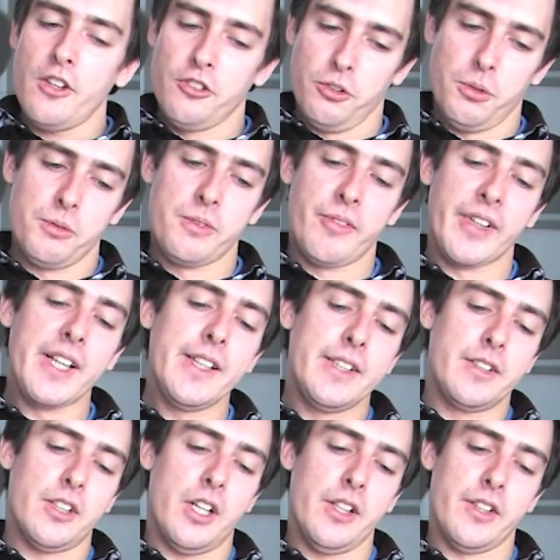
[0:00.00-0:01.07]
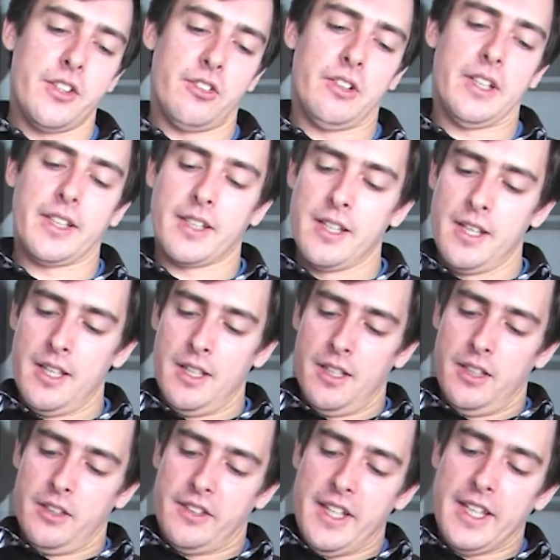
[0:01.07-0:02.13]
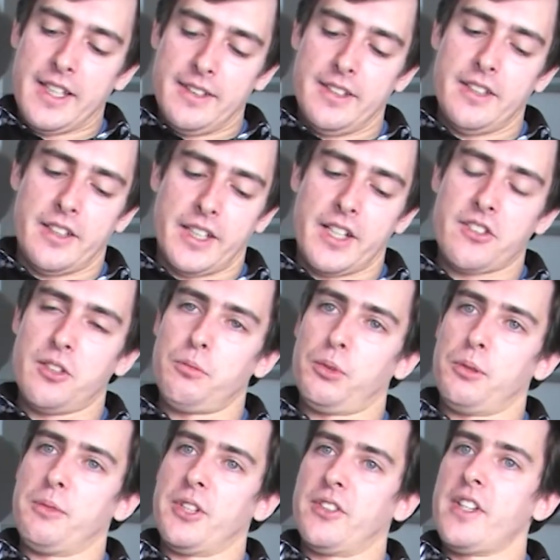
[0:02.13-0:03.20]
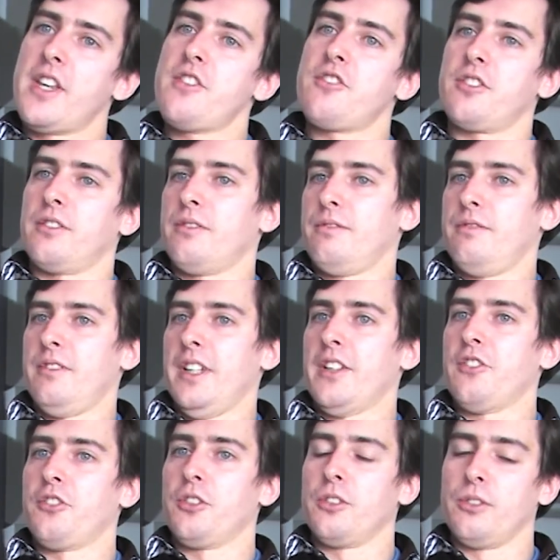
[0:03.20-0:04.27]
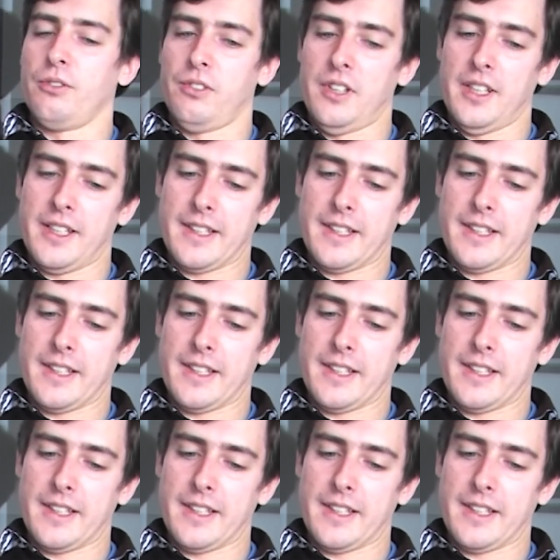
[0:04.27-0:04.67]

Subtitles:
So what we've really done is like taken the RX implementation and sort of